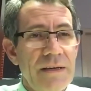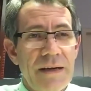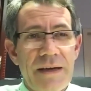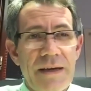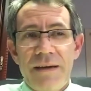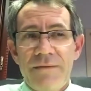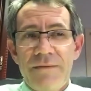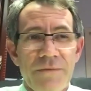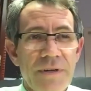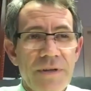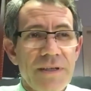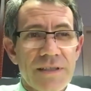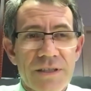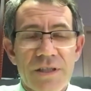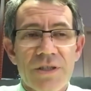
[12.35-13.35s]
Every
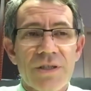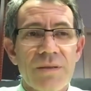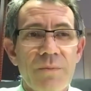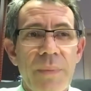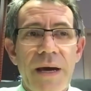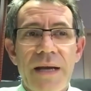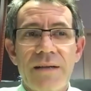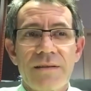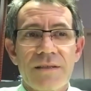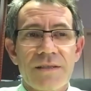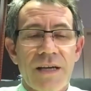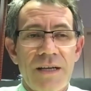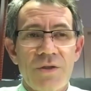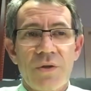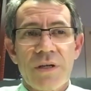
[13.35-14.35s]
decision made in this
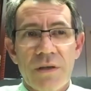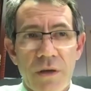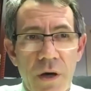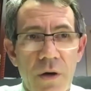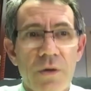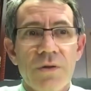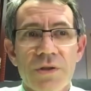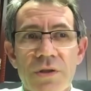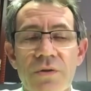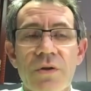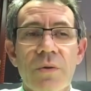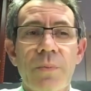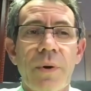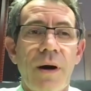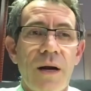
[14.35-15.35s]
country goes
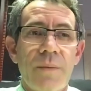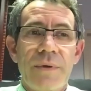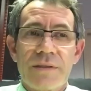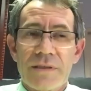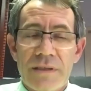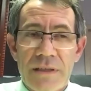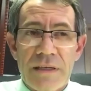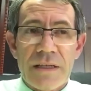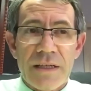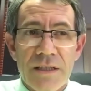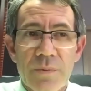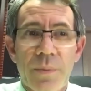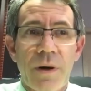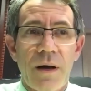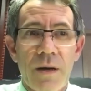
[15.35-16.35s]
through parliament,
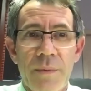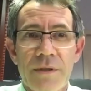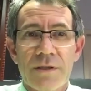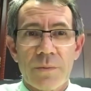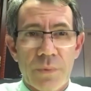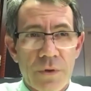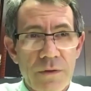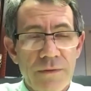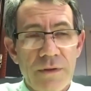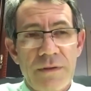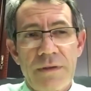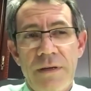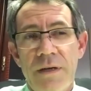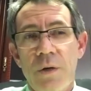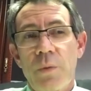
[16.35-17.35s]
needs parliament approval.
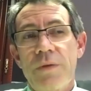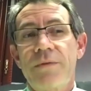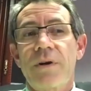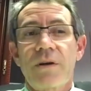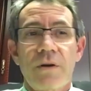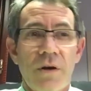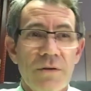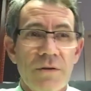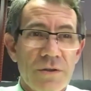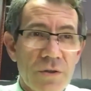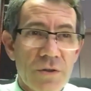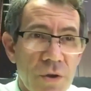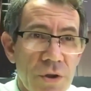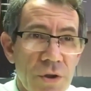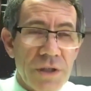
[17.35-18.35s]
We've got a
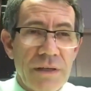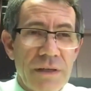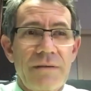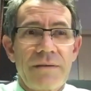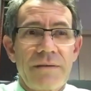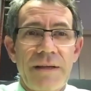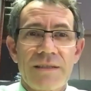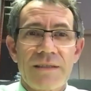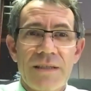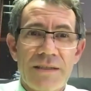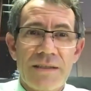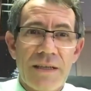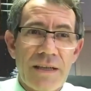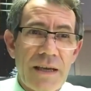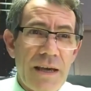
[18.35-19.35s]
constitution that says
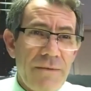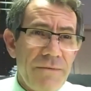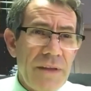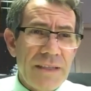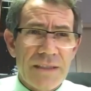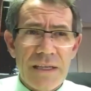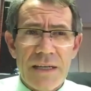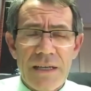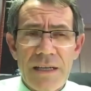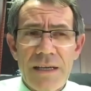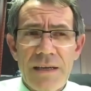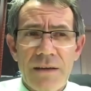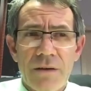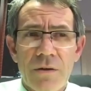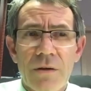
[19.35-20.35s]
that if there's
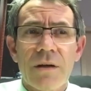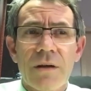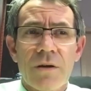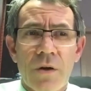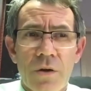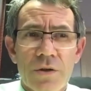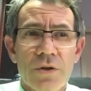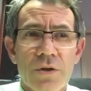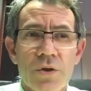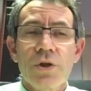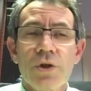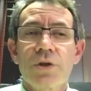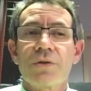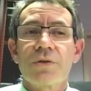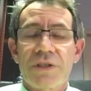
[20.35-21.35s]
any
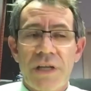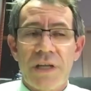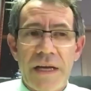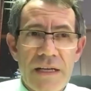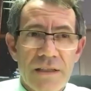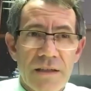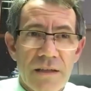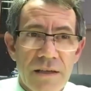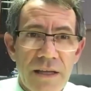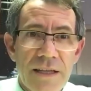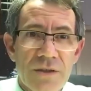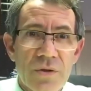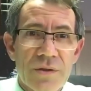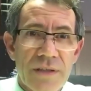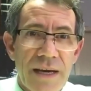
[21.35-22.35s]
constitutional change that
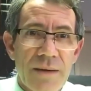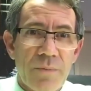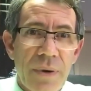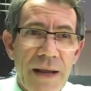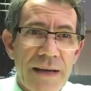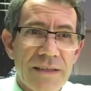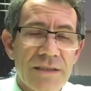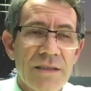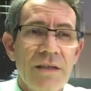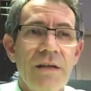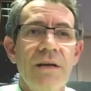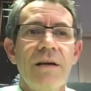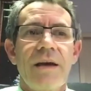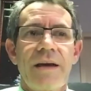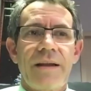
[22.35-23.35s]
needs to take place,
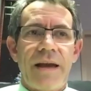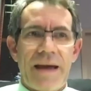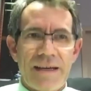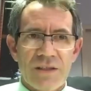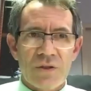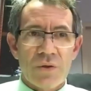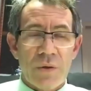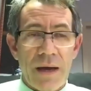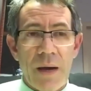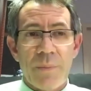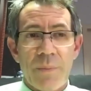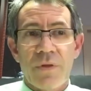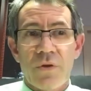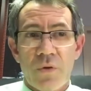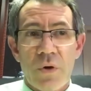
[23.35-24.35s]
it has to
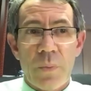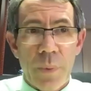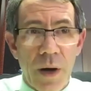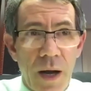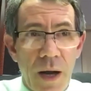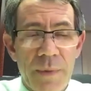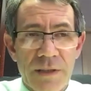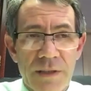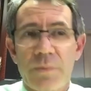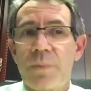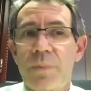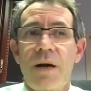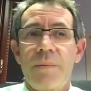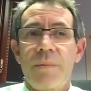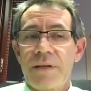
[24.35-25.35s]
happen through parliament.
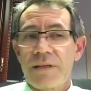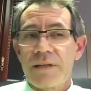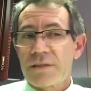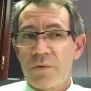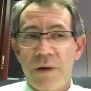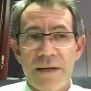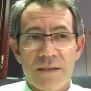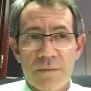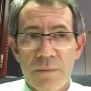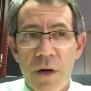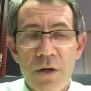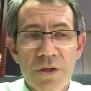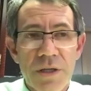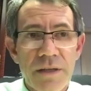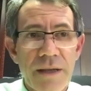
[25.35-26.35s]
Parliament needs to raise a
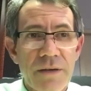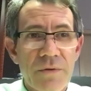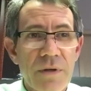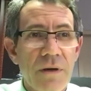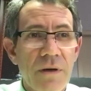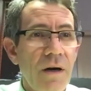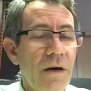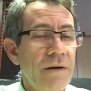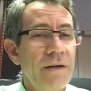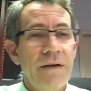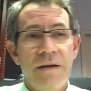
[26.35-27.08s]
motion in that regard.